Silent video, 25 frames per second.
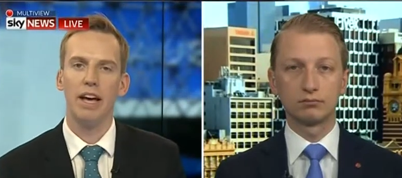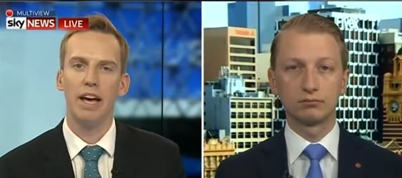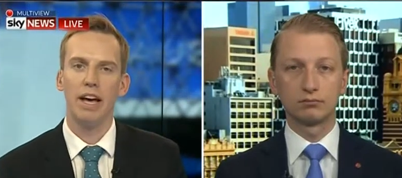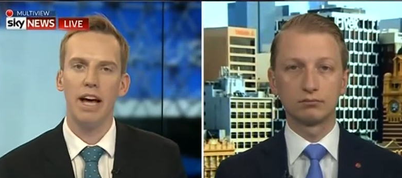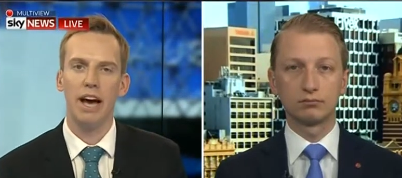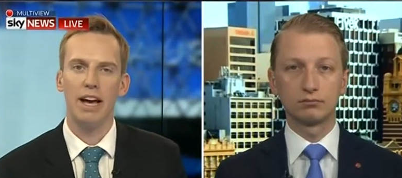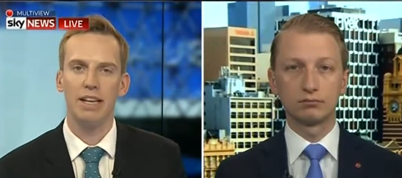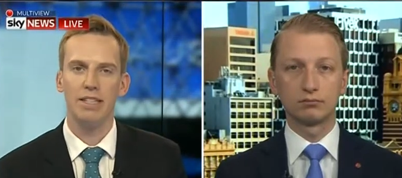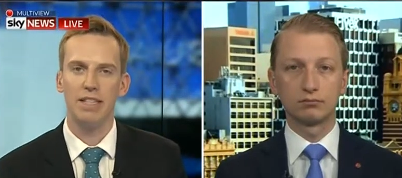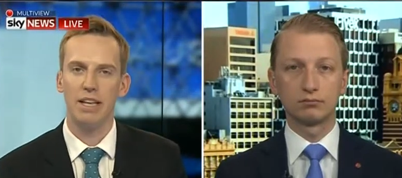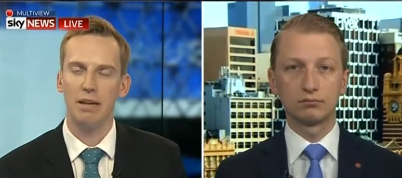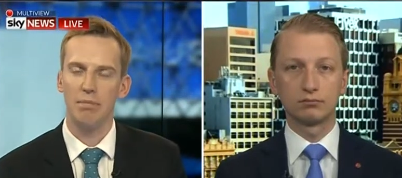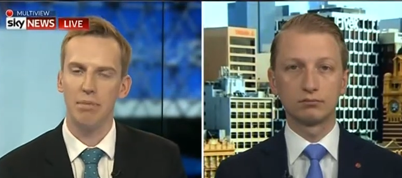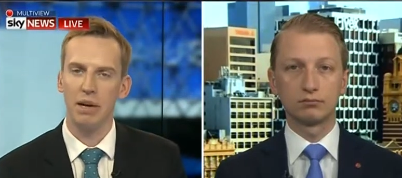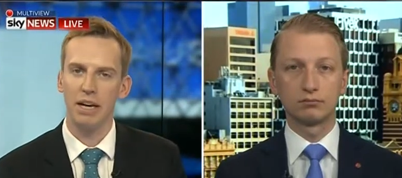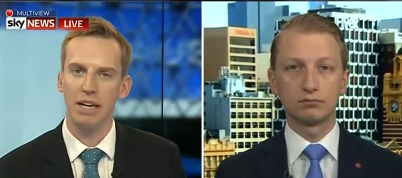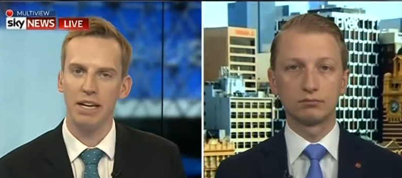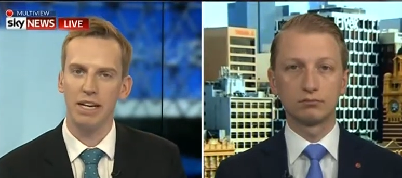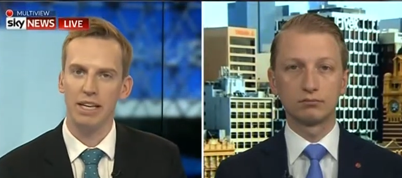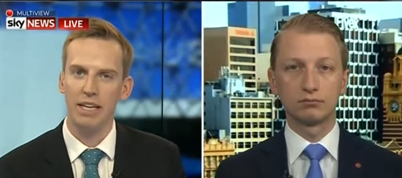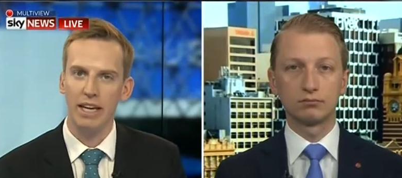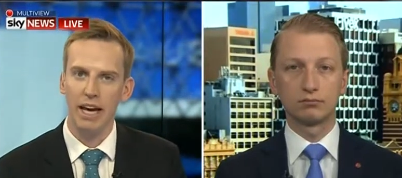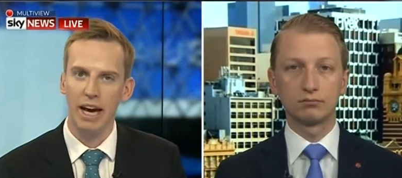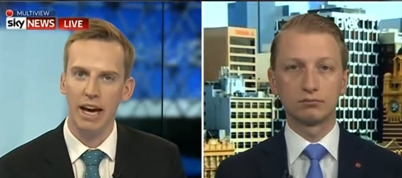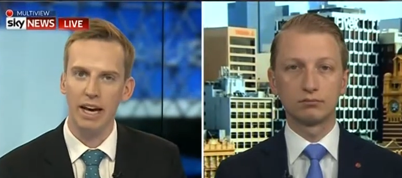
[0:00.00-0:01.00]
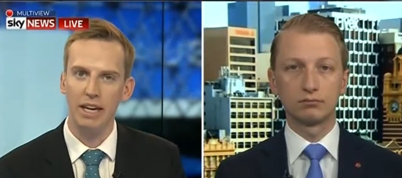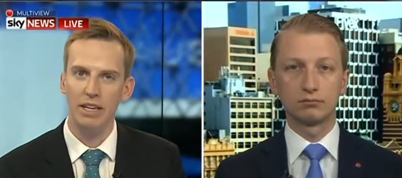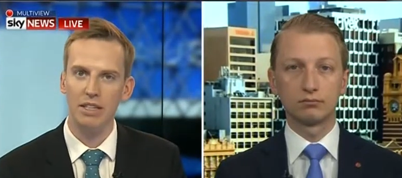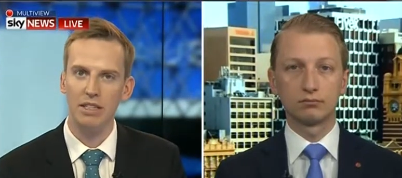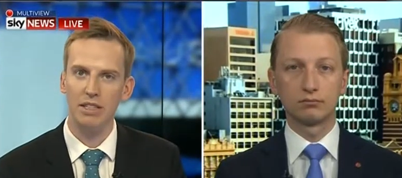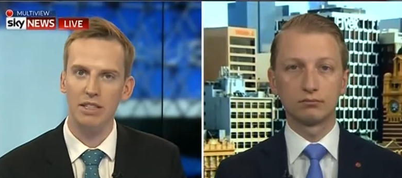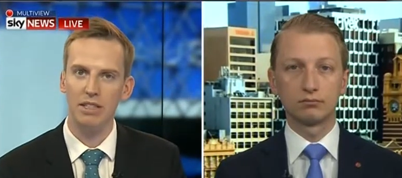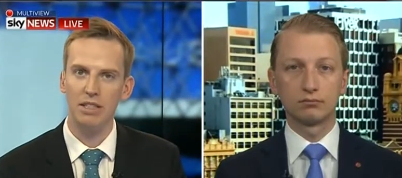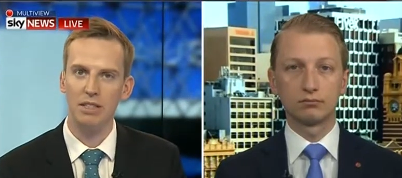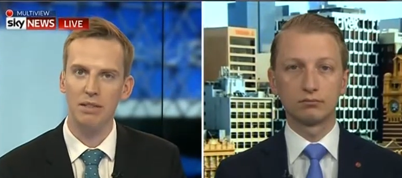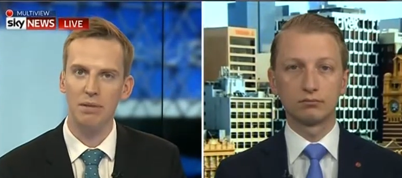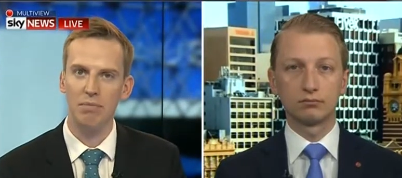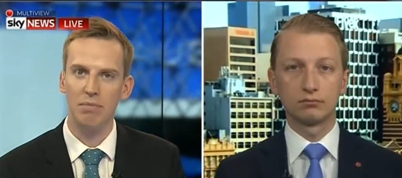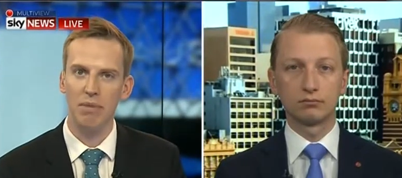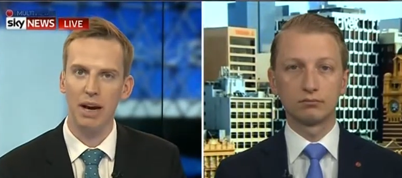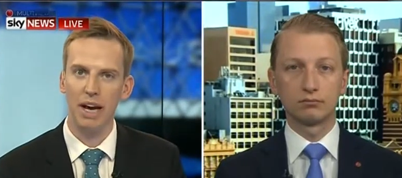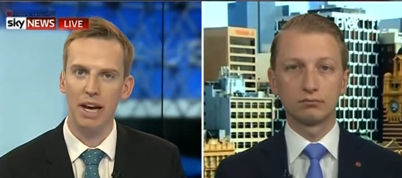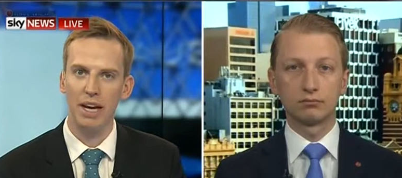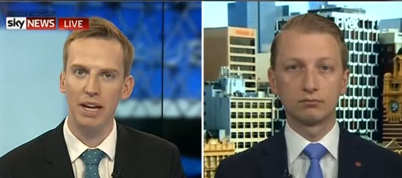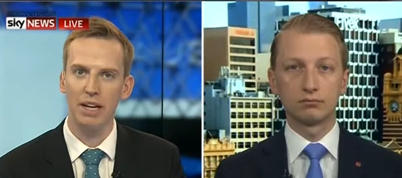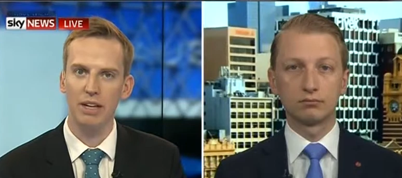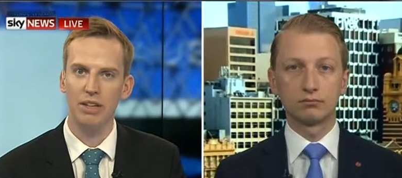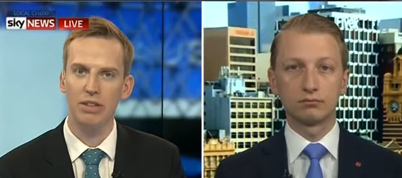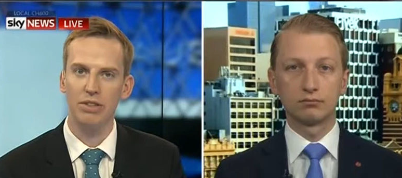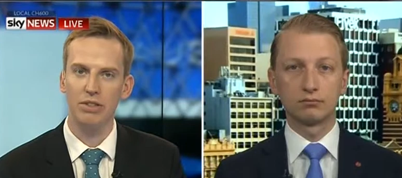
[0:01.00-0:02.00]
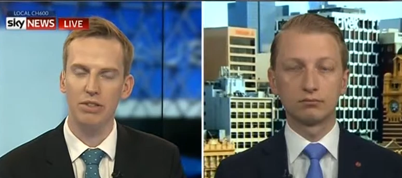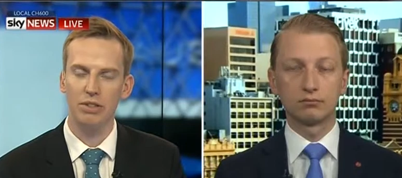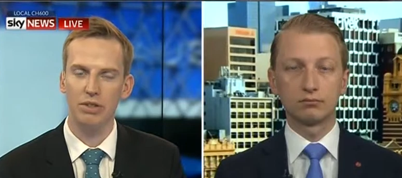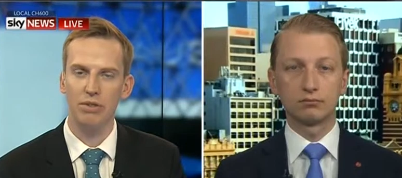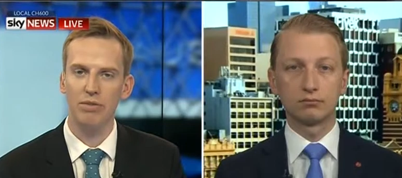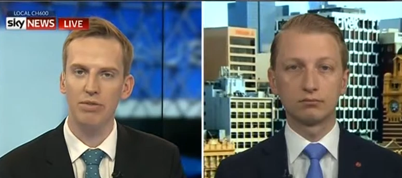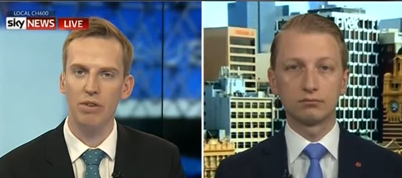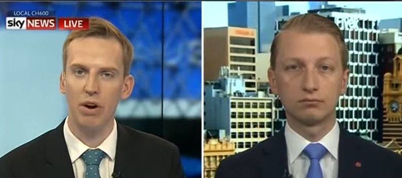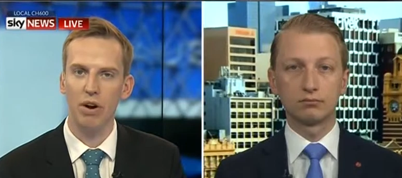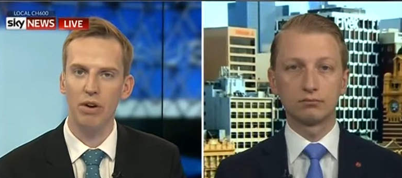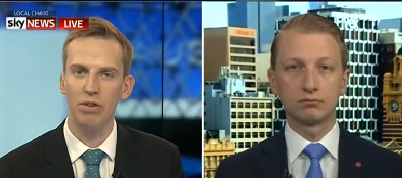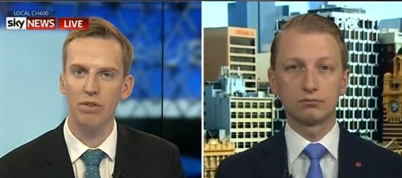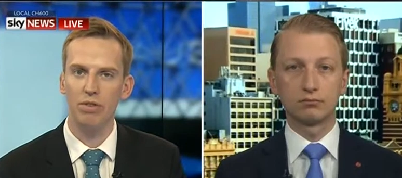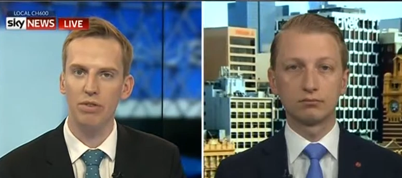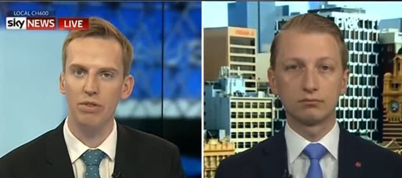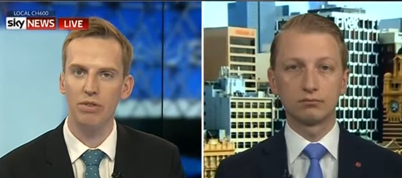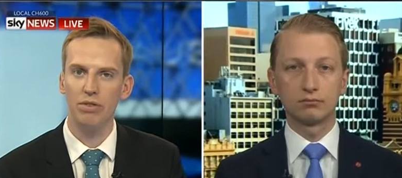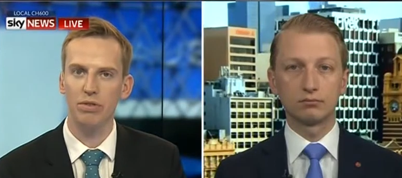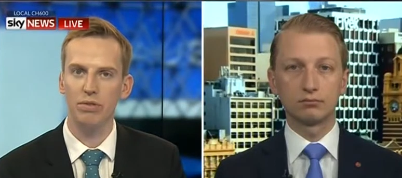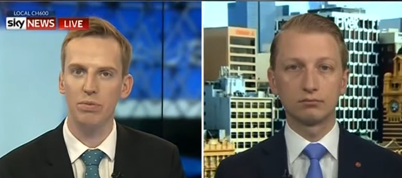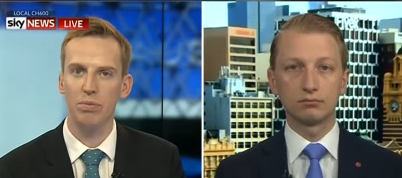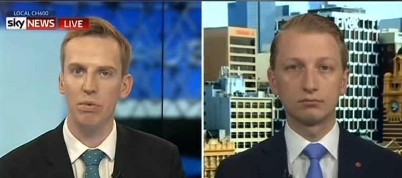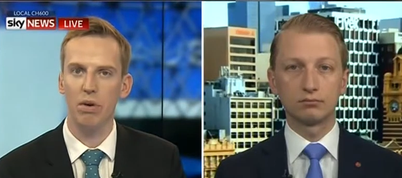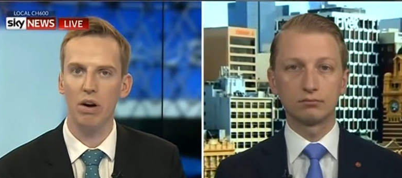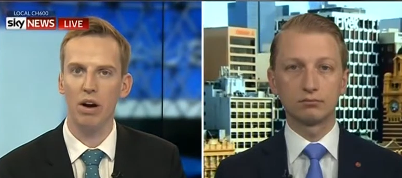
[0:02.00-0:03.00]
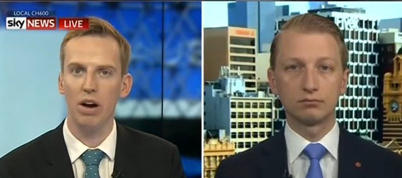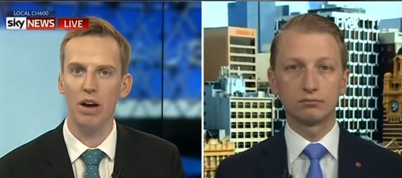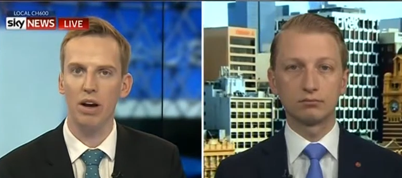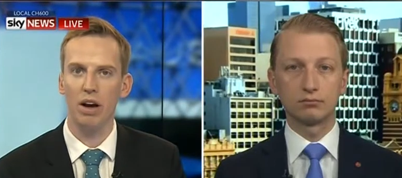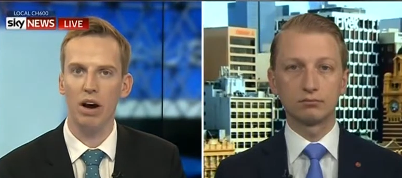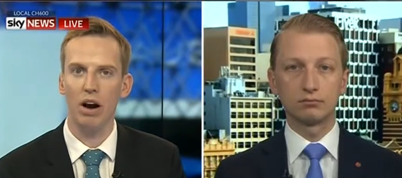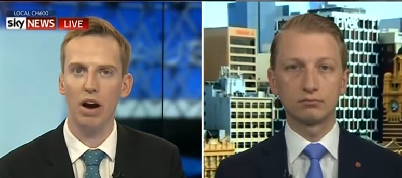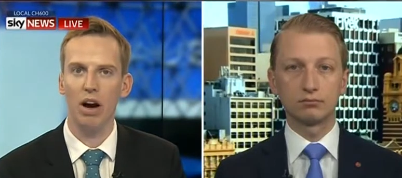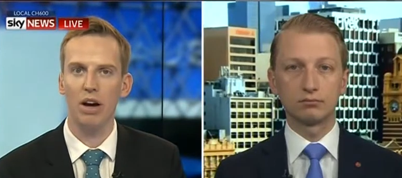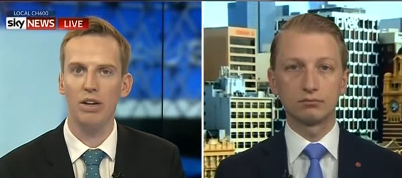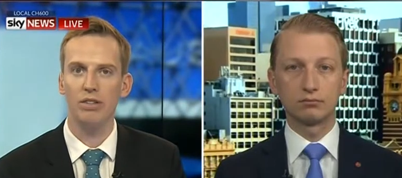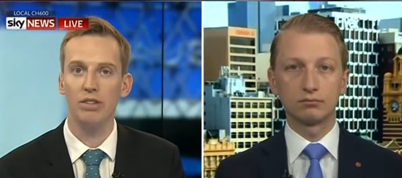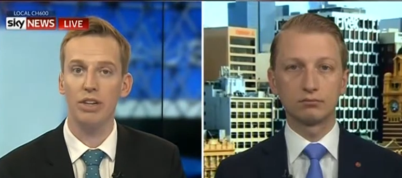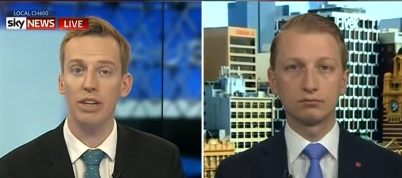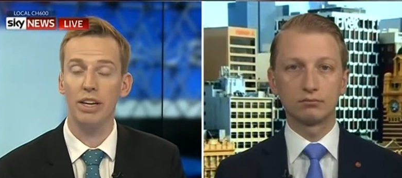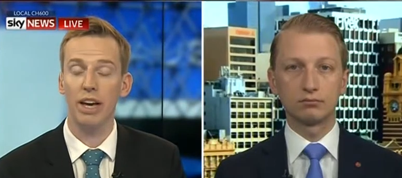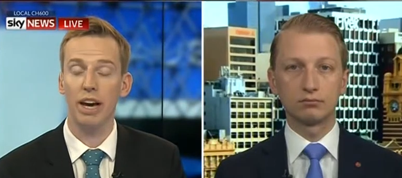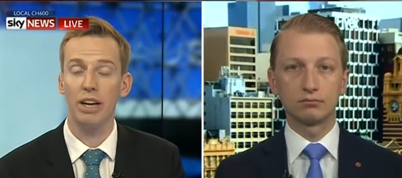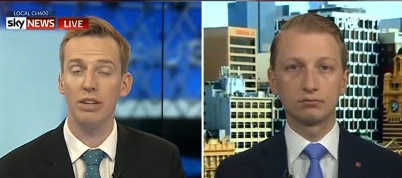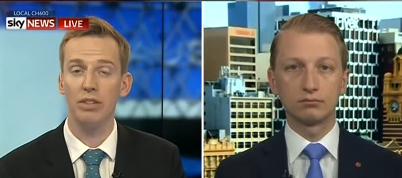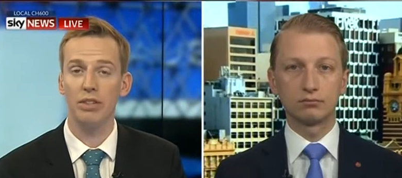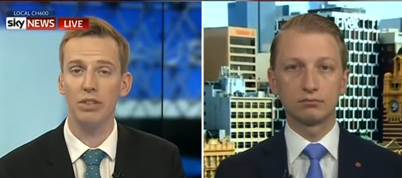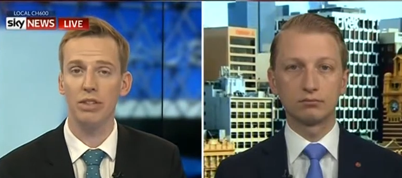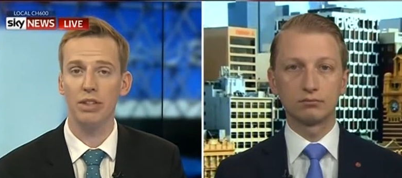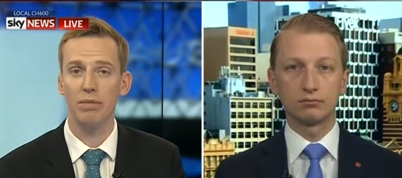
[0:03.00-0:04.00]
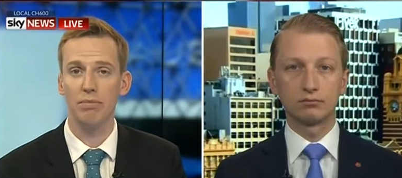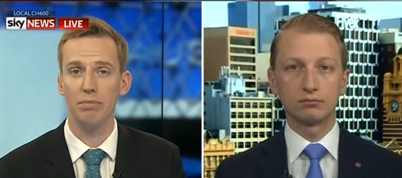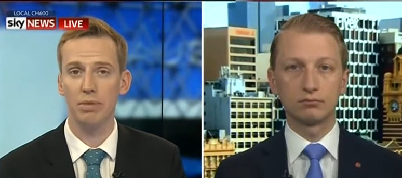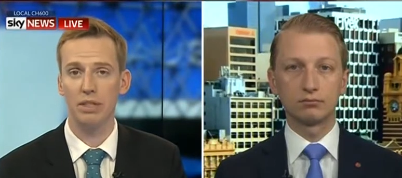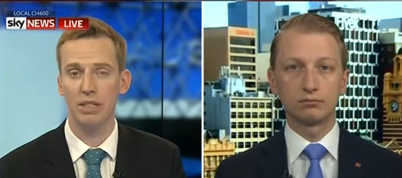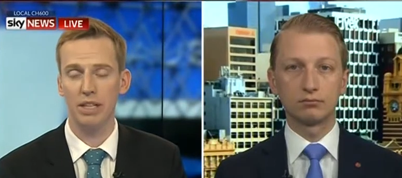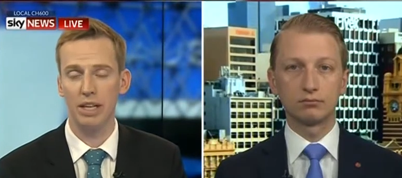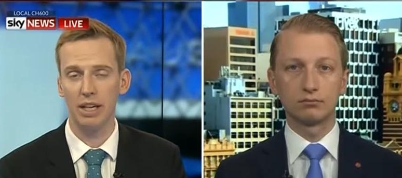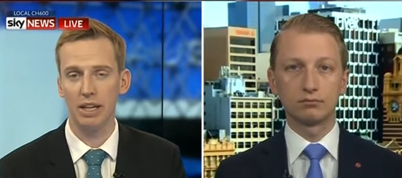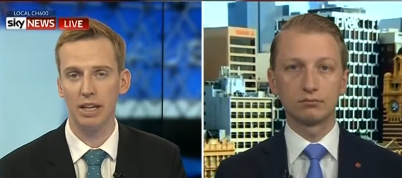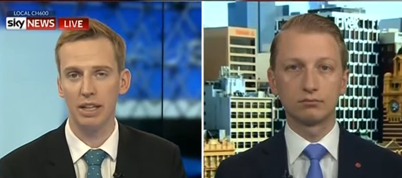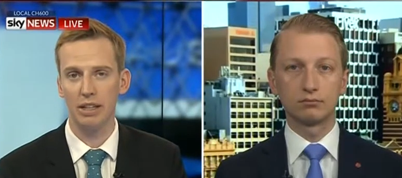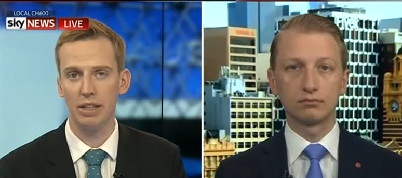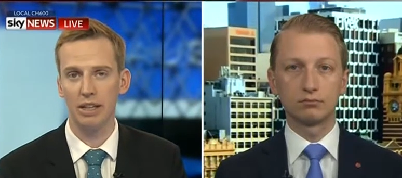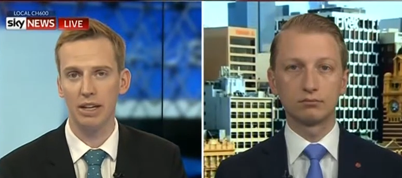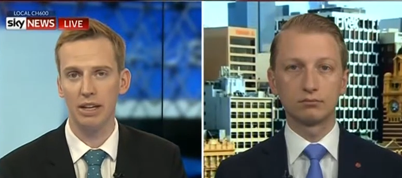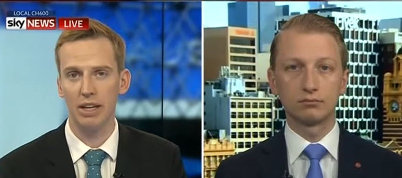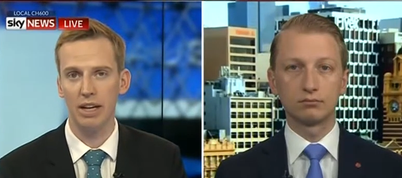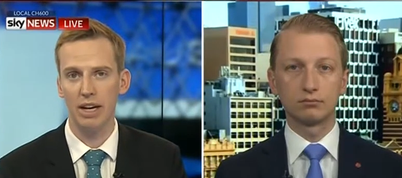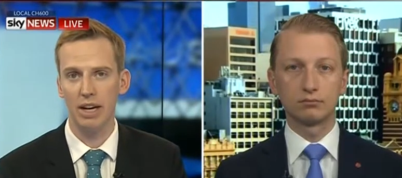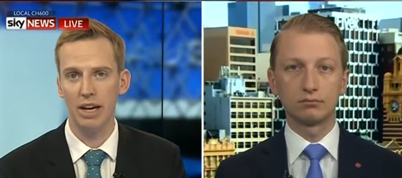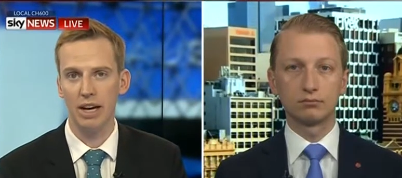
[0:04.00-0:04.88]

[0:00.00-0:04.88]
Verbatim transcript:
Speaker 1: Has there been a case made to voters why higher education in particular